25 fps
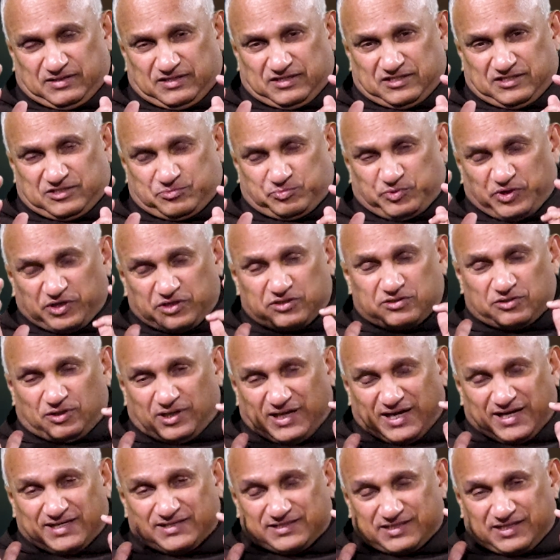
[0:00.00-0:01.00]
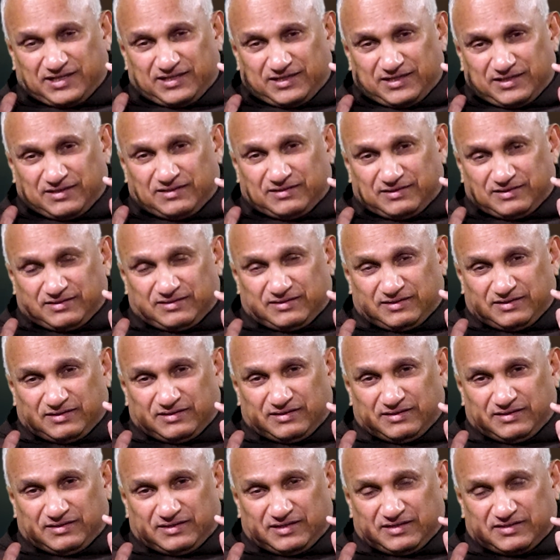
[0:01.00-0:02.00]
spiritualizing
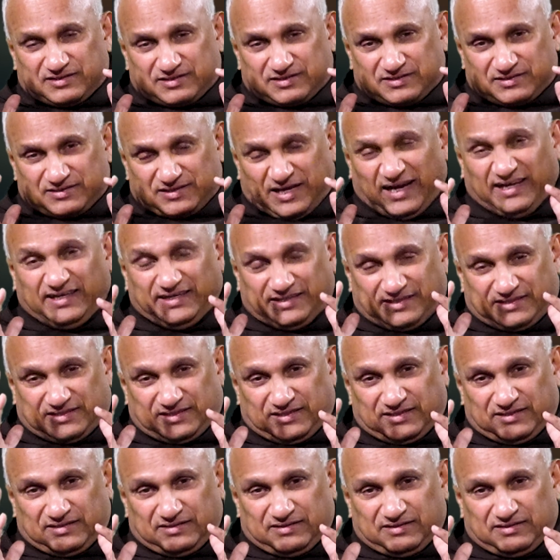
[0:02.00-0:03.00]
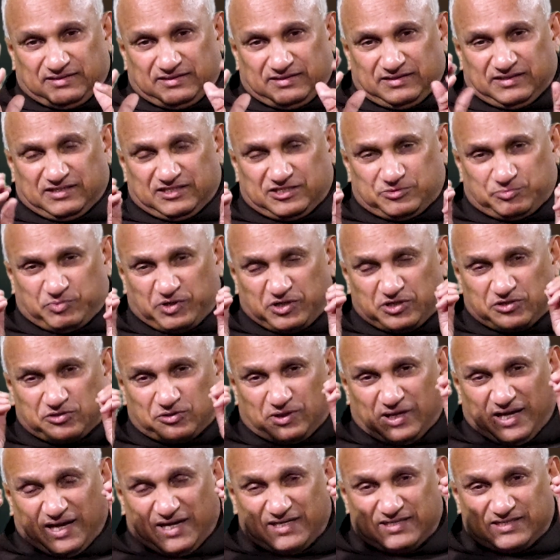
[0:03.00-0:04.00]
the sight, the
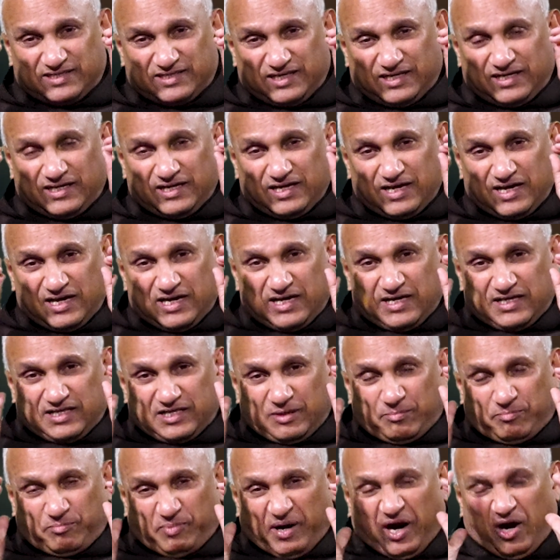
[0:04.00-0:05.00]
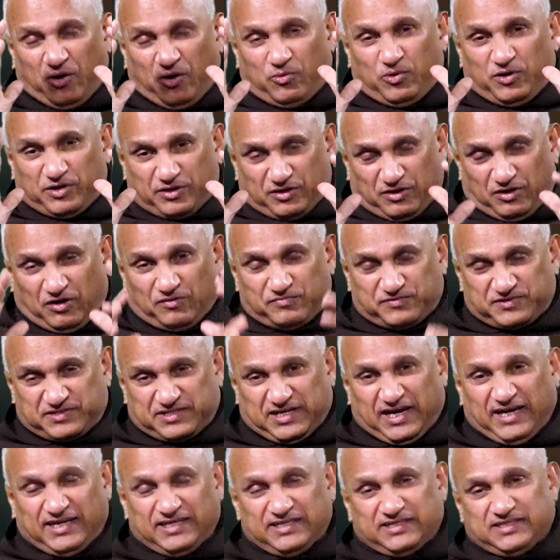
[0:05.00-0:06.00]
spiritualizing the power of
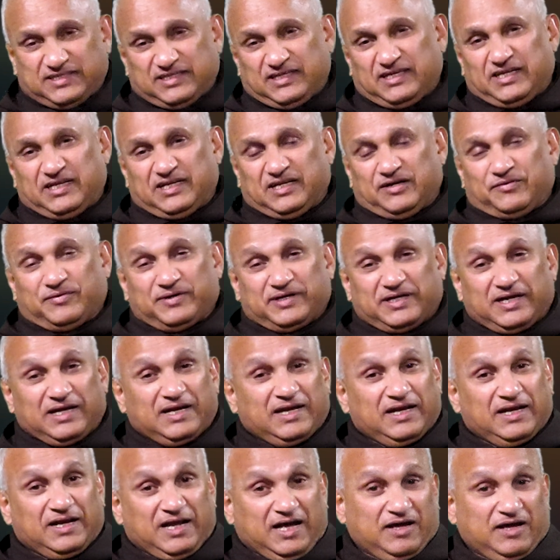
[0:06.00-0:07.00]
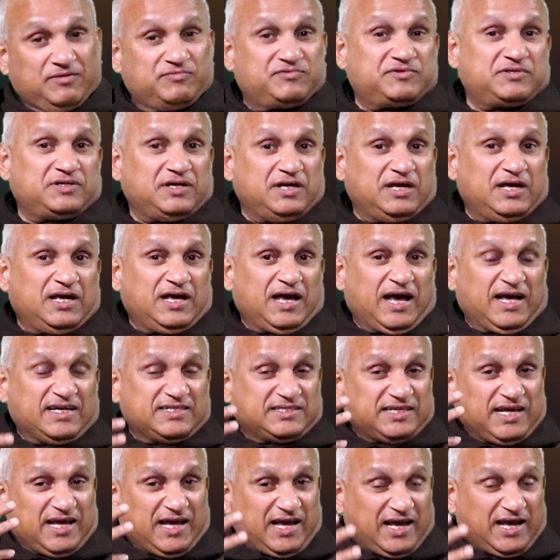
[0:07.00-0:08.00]
sight in our daily lives
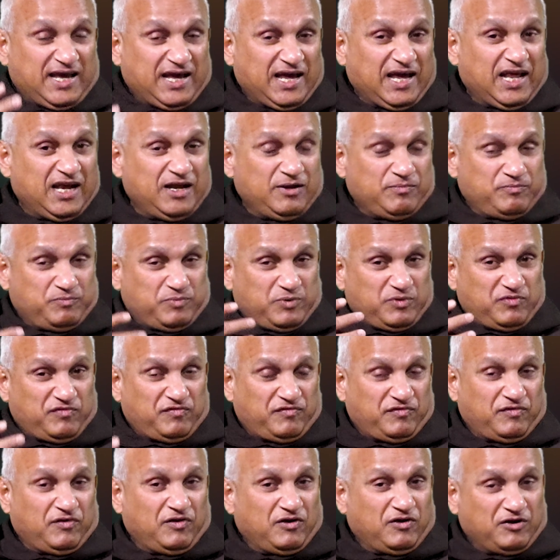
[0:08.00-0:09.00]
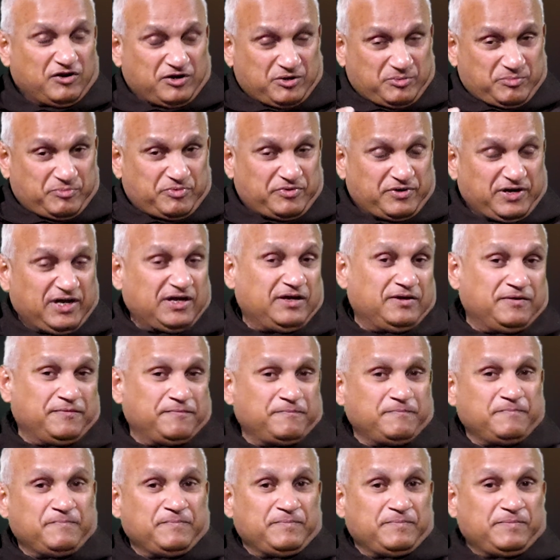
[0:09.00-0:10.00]
as a help for prayer.
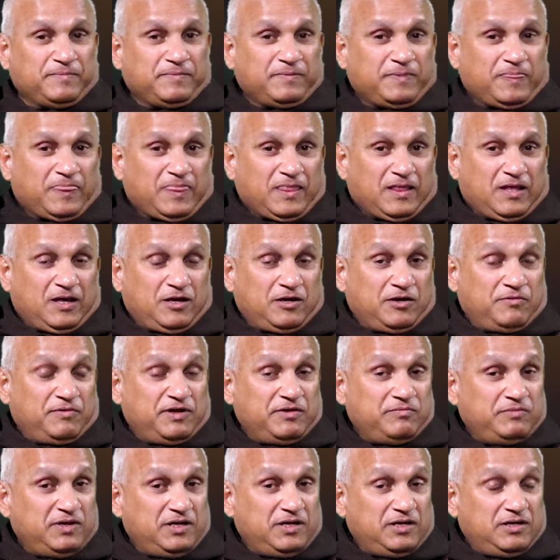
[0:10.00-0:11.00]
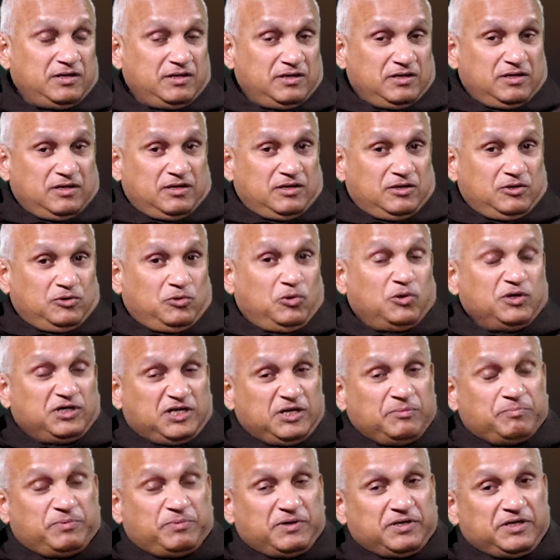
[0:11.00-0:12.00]
When we go
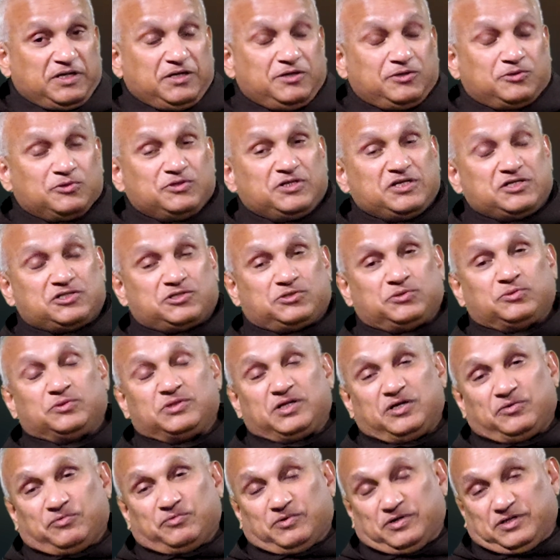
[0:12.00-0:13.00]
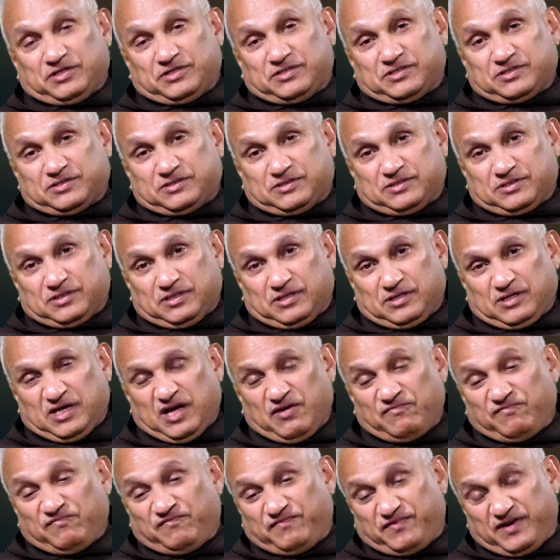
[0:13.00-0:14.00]
deeper into this universe,
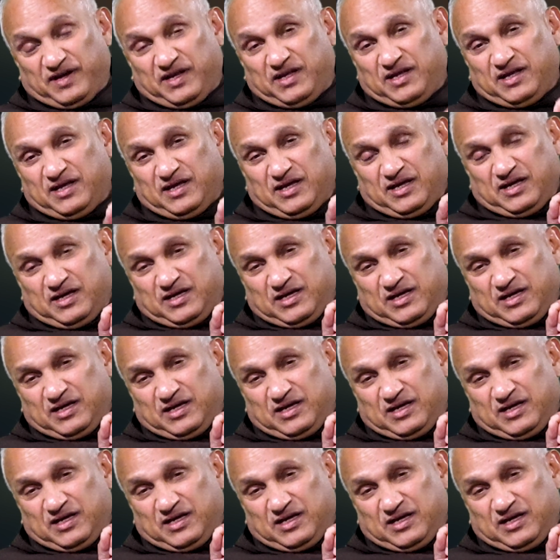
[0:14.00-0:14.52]
every